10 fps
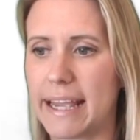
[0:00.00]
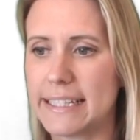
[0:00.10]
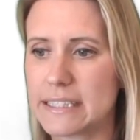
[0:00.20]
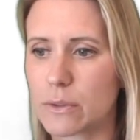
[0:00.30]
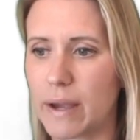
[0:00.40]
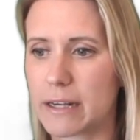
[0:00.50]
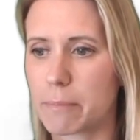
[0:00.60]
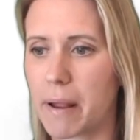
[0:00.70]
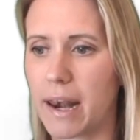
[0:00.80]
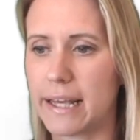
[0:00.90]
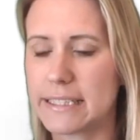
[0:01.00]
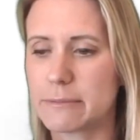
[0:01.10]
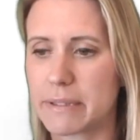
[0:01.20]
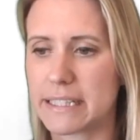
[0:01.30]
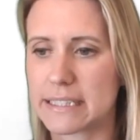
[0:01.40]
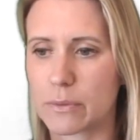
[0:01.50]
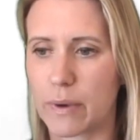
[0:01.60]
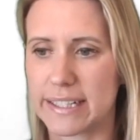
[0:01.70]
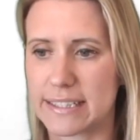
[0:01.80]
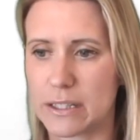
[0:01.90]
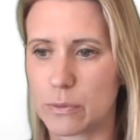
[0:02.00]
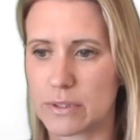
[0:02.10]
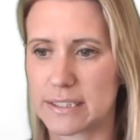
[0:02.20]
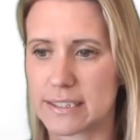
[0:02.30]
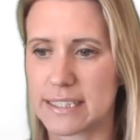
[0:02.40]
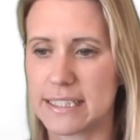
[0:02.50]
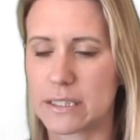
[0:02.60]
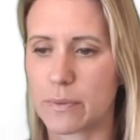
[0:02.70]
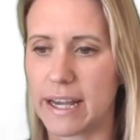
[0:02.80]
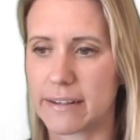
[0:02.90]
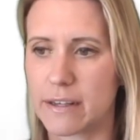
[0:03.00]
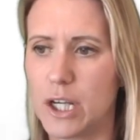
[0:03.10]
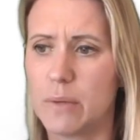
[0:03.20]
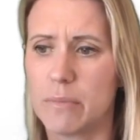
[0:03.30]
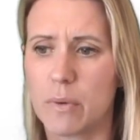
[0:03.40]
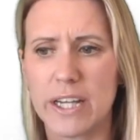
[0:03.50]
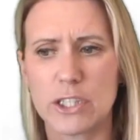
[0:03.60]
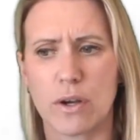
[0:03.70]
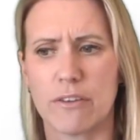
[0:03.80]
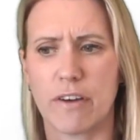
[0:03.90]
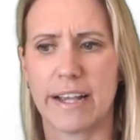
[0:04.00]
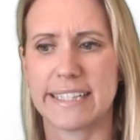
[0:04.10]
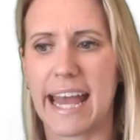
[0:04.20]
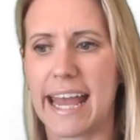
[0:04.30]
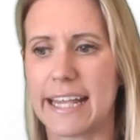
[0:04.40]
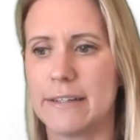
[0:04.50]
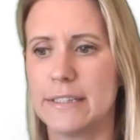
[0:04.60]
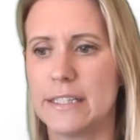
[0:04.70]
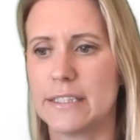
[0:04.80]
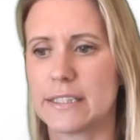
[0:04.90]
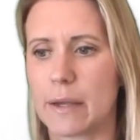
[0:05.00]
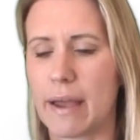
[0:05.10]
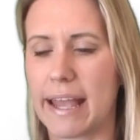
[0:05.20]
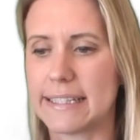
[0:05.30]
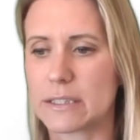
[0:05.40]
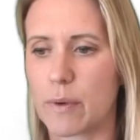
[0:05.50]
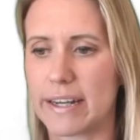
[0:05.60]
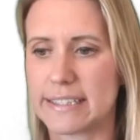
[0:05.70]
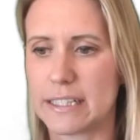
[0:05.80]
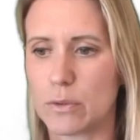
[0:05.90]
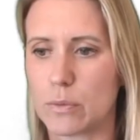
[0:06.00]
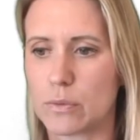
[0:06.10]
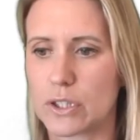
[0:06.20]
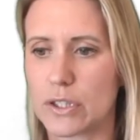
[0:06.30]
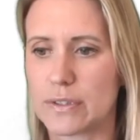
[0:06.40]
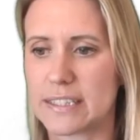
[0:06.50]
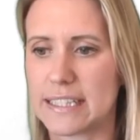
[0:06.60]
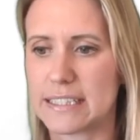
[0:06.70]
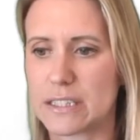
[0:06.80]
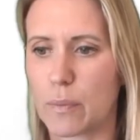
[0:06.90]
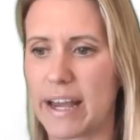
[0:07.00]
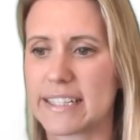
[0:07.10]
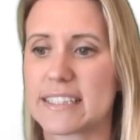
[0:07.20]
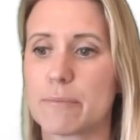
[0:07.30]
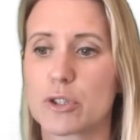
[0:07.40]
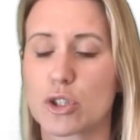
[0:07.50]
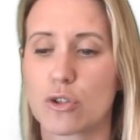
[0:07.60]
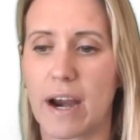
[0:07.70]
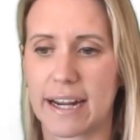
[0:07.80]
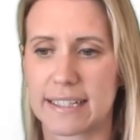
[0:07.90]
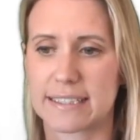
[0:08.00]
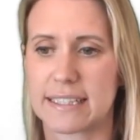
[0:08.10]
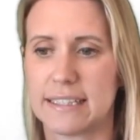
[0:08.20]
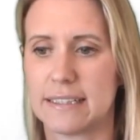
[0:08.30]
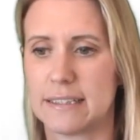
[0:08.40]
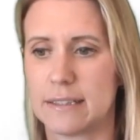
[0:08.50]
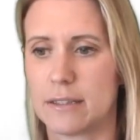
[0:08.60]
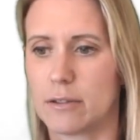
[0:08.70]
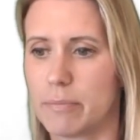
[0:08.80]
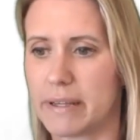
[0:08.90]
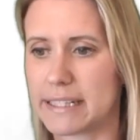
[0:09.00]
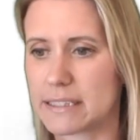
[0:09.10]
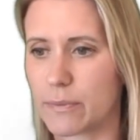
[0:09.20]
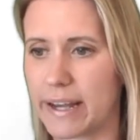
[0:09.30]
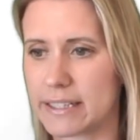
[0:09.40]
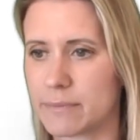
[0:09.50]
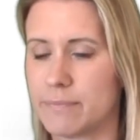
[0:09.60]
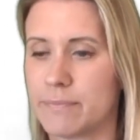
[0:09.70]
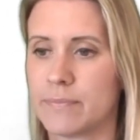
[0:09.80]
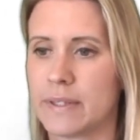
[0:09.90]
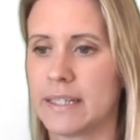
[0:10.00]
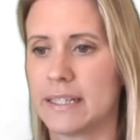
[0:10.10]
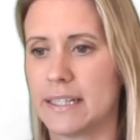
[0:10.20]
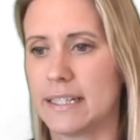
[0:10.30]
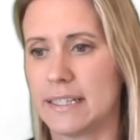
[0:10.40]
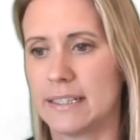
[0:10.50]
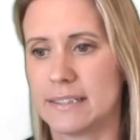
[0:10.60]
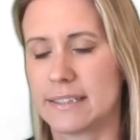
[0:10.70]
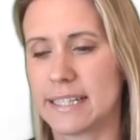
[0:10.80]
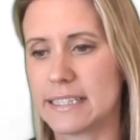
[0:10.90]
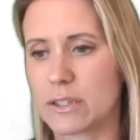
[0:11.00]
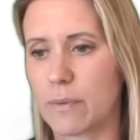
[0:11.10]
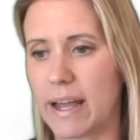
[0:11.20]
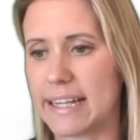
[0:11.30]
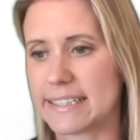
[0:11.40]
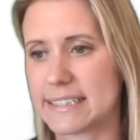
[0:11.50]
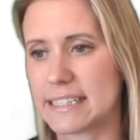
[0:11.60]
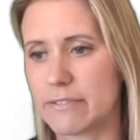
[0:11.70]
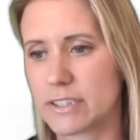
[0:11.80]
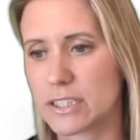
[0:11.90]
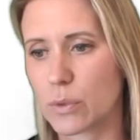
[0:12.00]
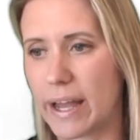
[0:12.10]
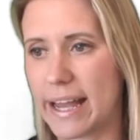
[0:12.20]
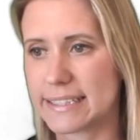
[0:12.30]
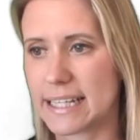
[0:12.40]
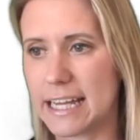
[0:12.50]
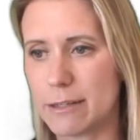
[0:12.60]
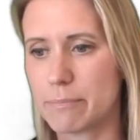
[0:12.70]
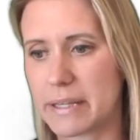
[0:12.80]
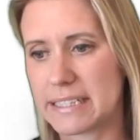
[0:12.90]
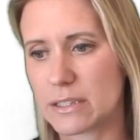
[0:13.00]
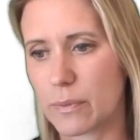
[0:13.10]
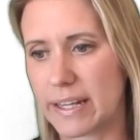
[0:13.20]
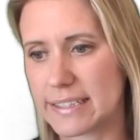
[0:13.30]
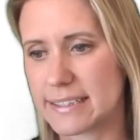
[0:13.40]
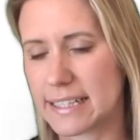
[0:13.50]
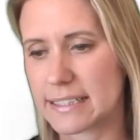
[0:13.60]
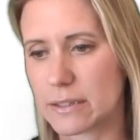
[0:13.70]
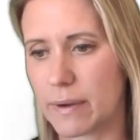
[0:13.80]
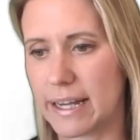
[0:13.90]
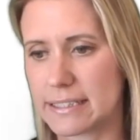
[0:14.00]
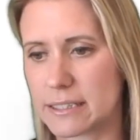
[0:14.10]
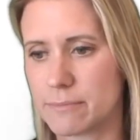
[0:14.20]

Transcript: A squared plus b squared is equal to c squared, but we're trying to find a, so a squared is equal to c squared, subtract b squared. C squared is 7 squared and b squared is 6 squared.